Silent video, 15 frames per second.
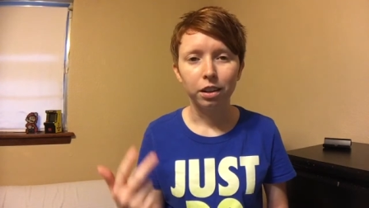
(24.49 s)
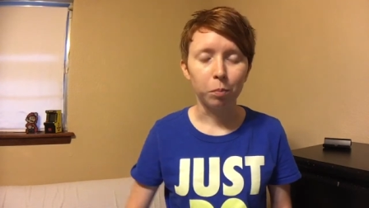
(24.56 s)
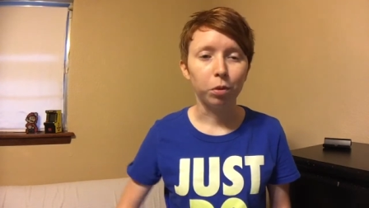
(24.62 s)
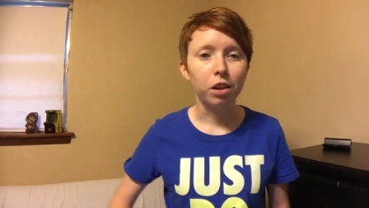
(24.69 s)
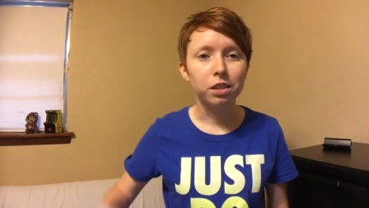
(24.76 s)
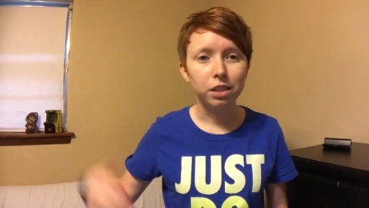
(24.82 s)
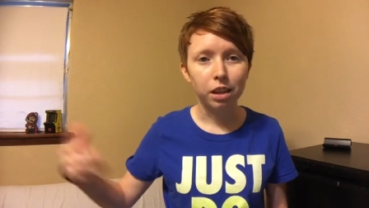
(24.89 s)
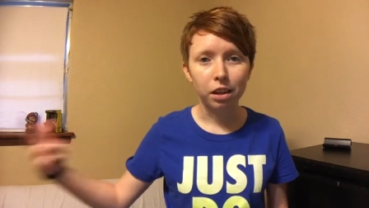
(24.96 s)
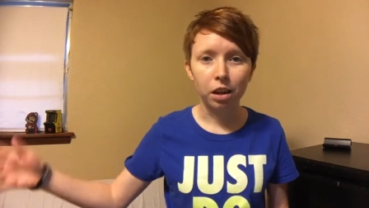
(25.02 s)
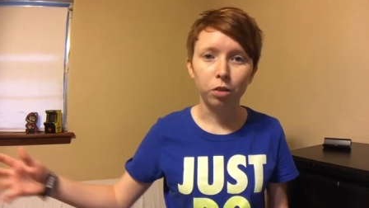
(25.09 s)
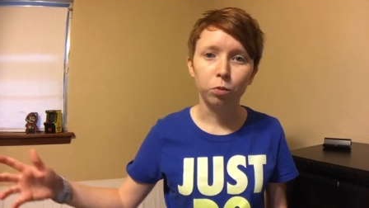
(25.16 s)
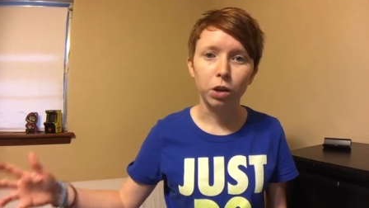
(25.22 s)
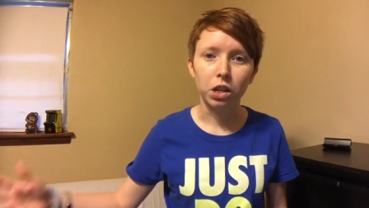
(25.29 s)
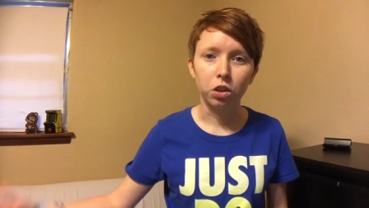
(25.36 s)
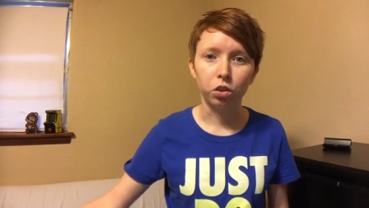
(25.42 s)
plus get out a
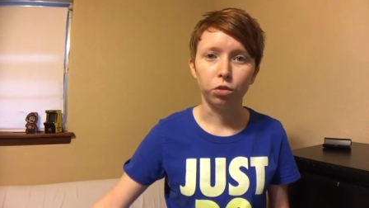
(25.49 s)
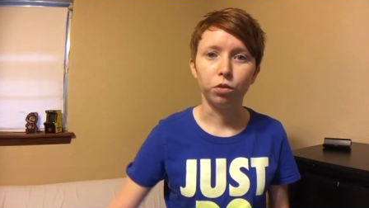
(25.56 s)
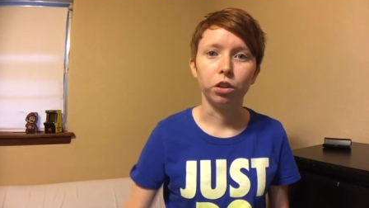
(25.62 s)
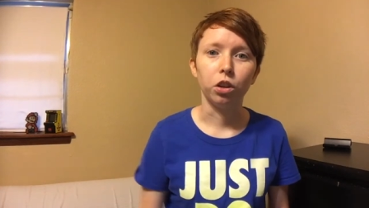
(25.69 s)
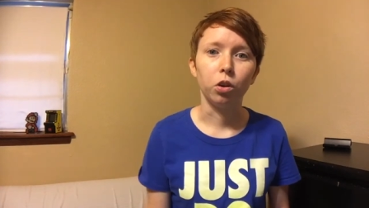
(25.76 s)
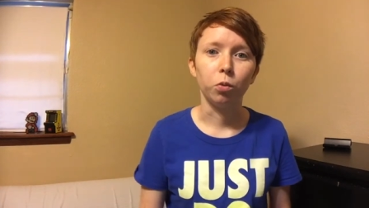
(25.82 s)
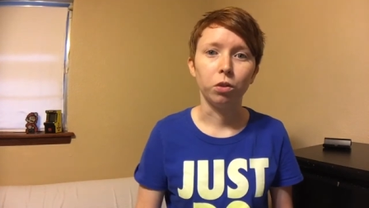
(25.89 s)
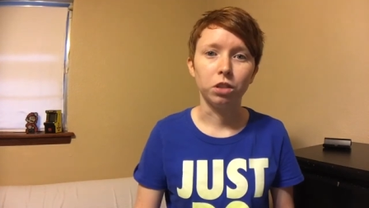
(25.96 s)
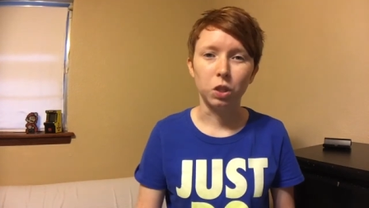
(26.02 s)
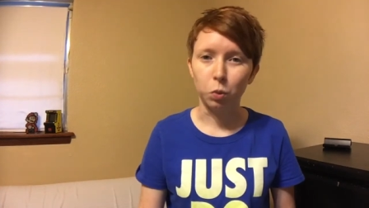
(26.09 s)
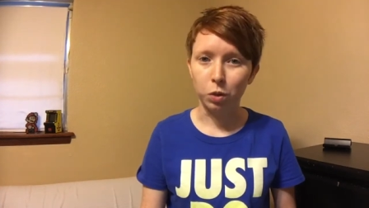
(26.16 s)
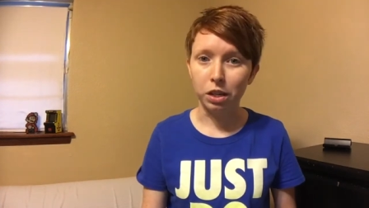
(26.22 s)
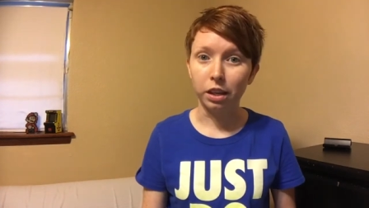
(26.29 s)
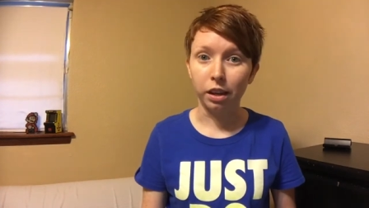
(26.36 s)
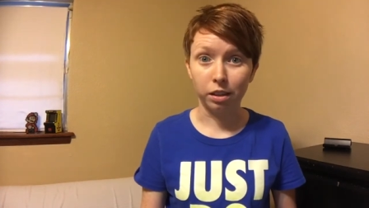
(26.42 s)
regular video once a
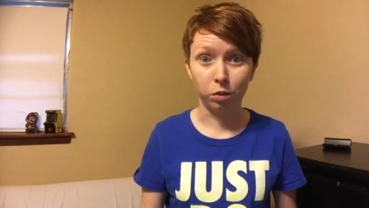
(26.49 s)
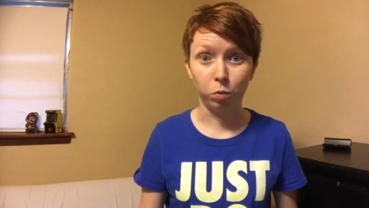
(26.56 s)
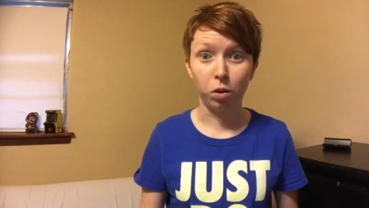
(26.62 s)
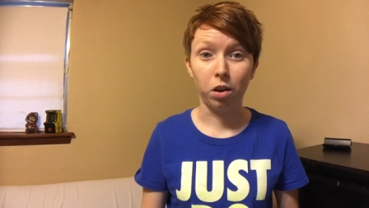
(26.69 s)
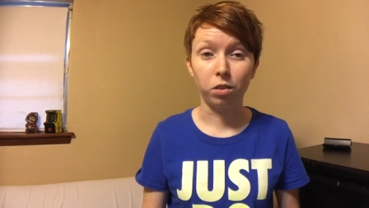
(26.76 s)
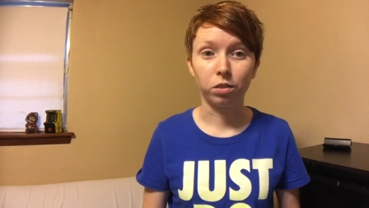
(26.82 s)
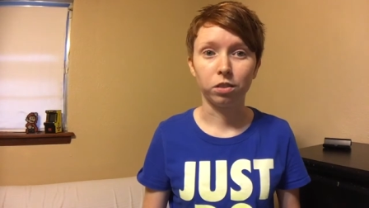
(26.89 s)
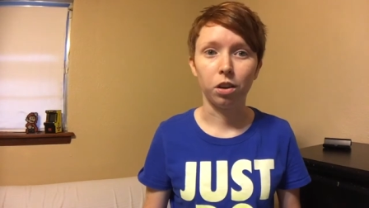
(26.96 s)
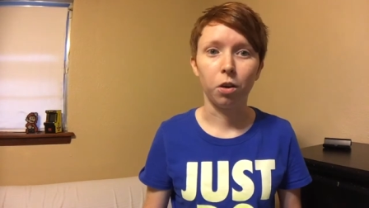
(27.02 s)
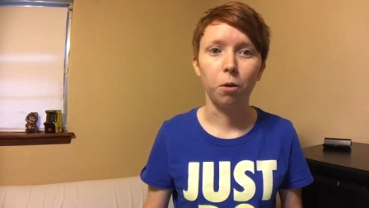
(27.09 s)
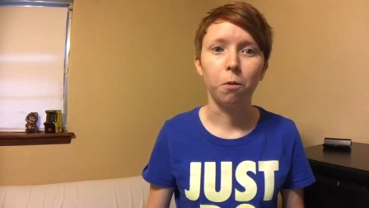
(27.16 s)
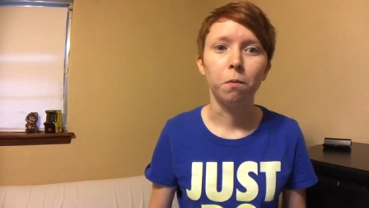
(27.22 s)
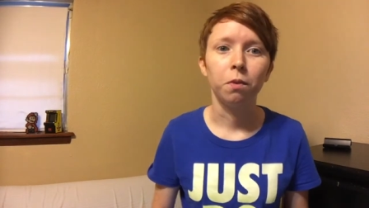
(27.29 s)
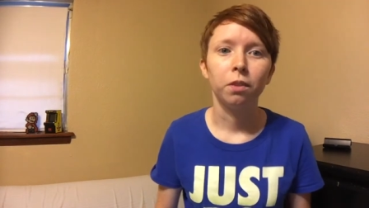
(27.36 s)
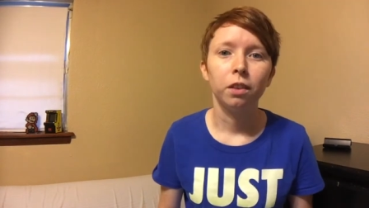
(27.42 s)
week as well so